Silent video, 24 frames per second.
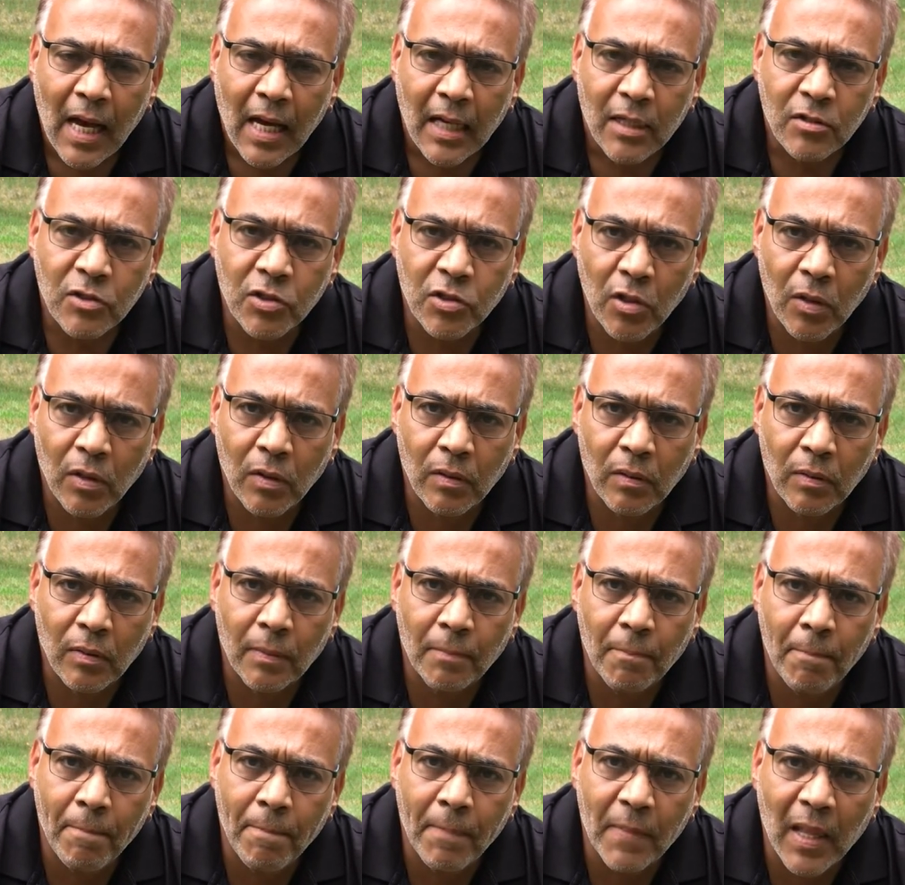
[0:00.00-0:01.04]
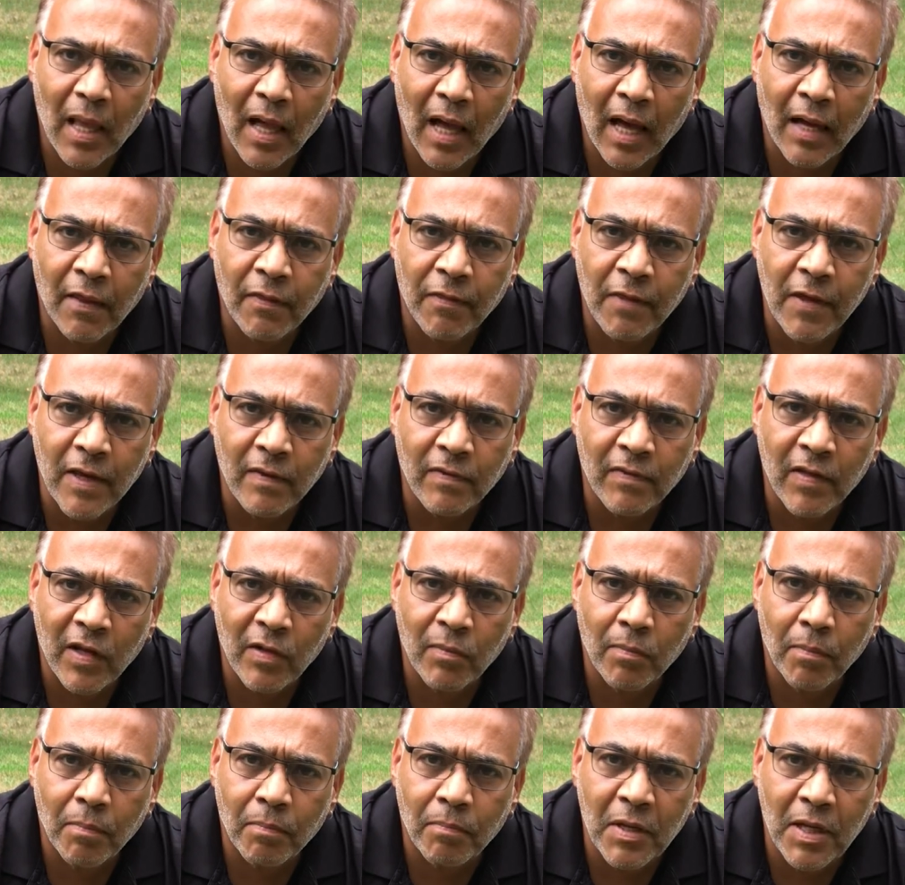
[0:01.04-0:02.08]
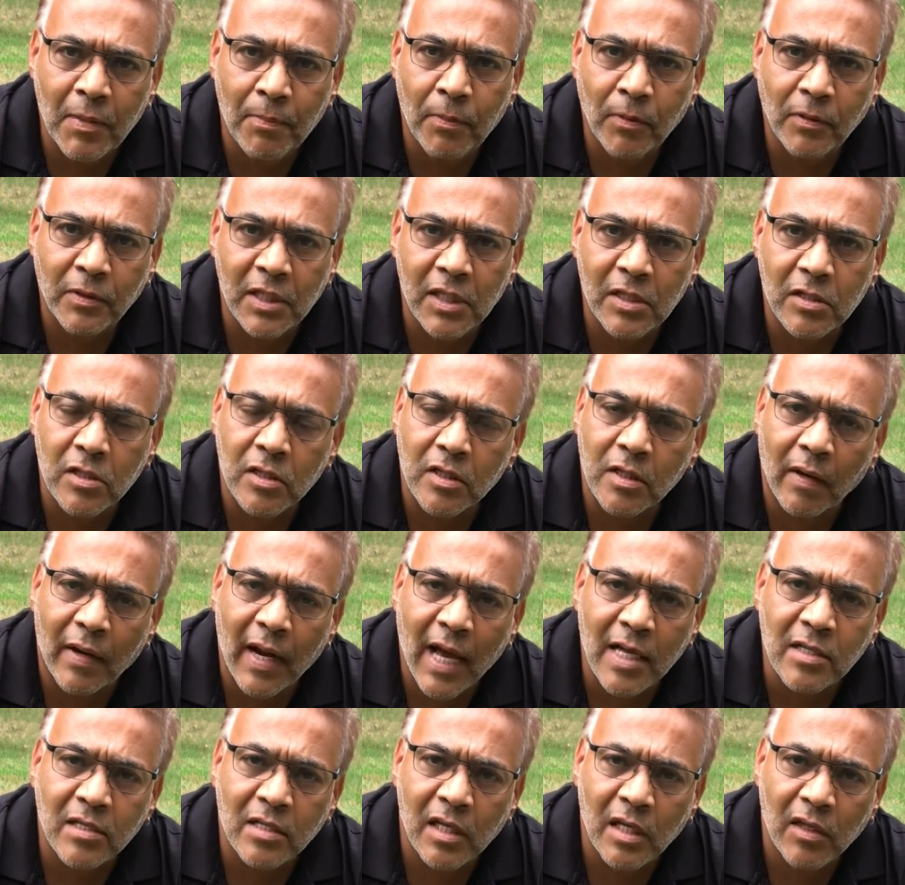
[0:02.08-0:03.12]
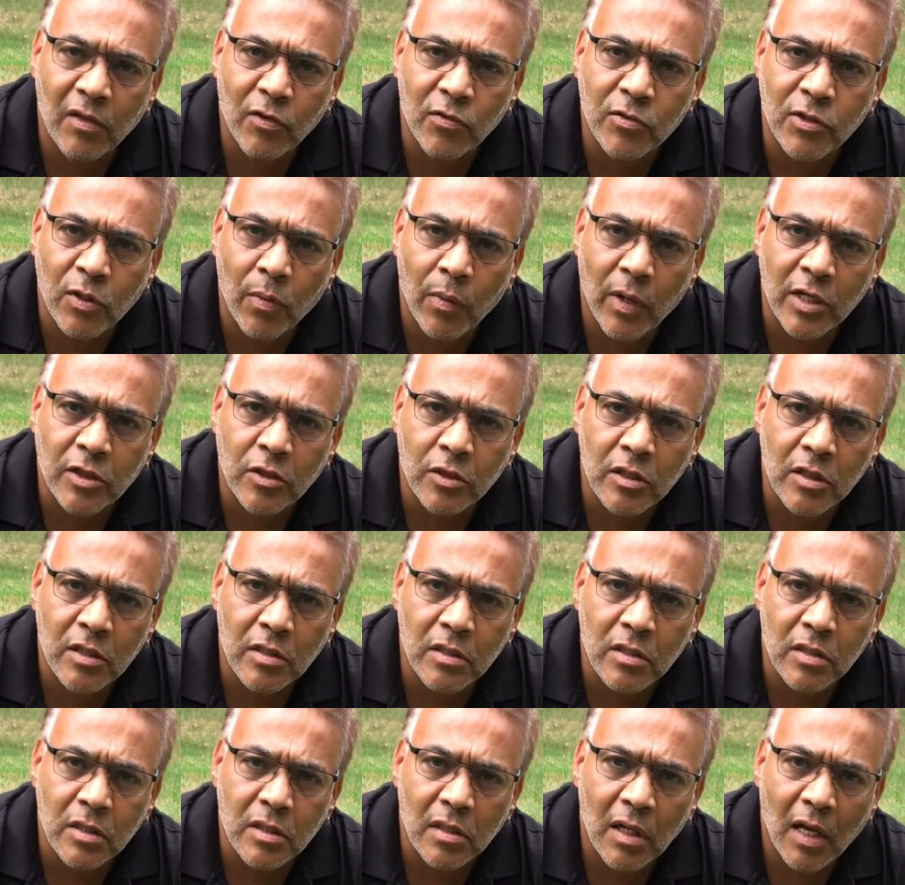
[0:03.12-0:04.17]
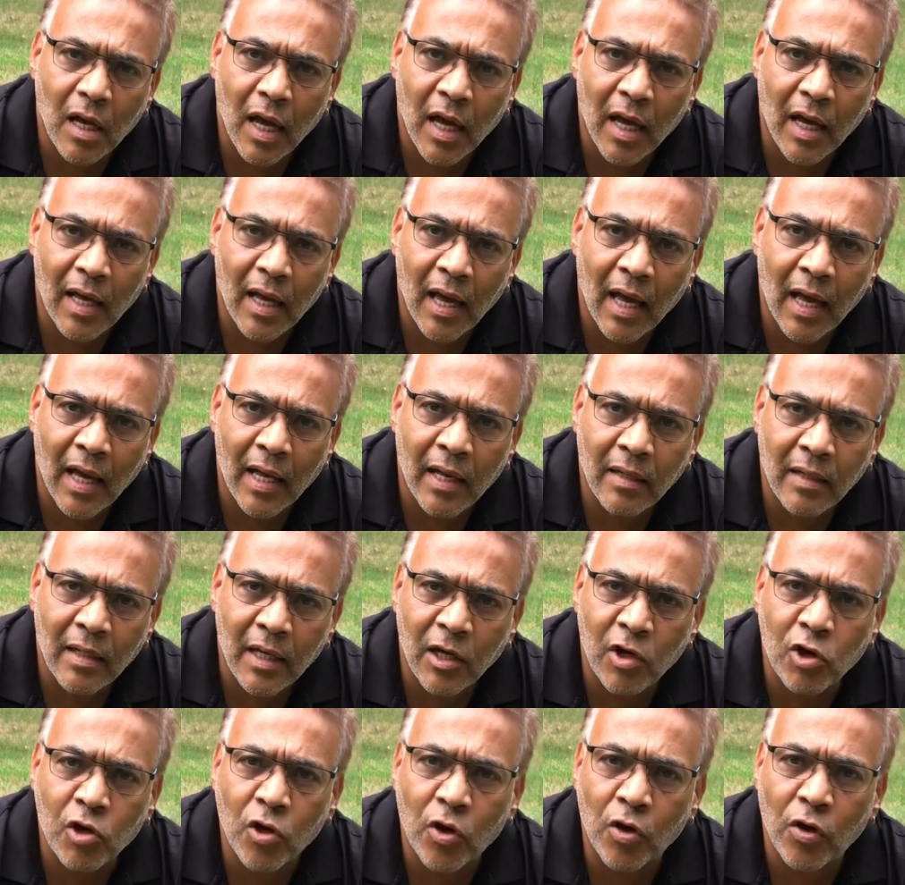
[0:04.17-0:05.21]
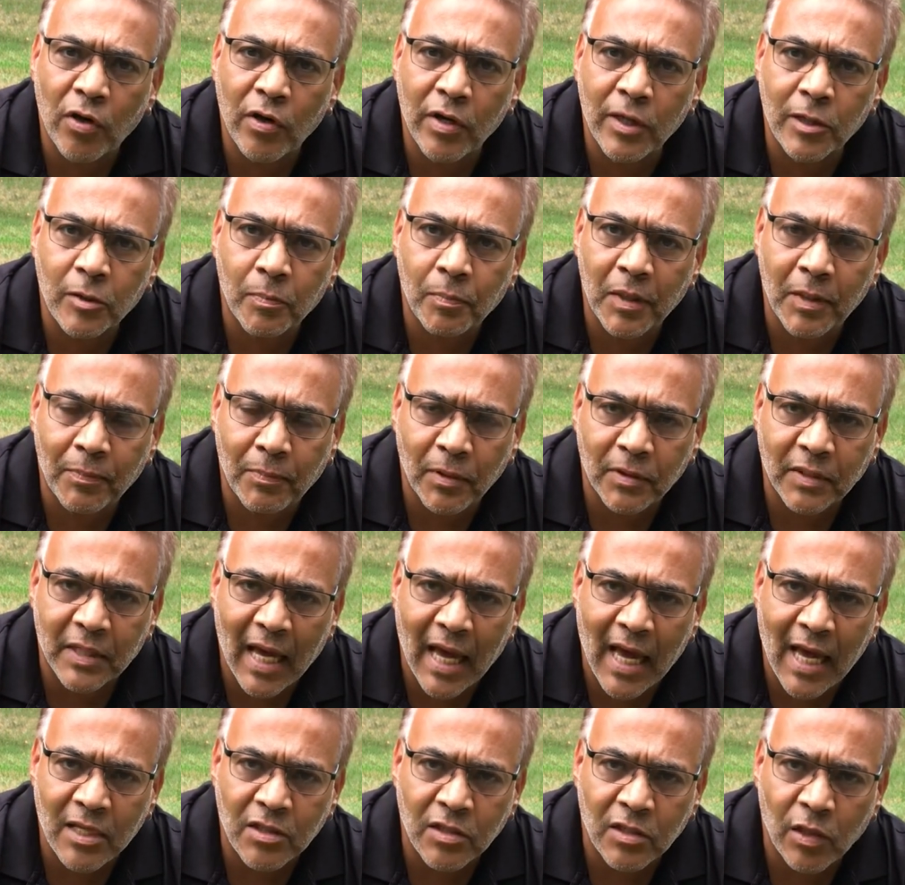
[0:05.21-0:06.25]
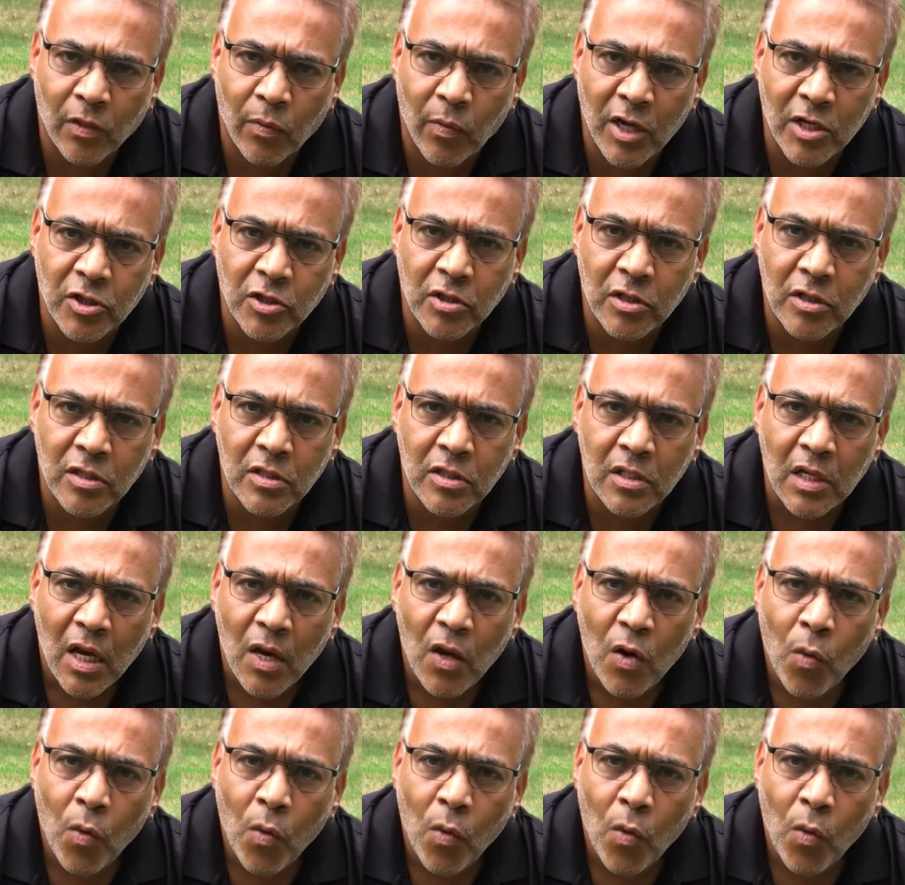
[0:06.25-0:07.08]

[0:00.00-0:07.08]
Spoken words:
So I think that people need to start asking those questions. I encourage people to ask the questions.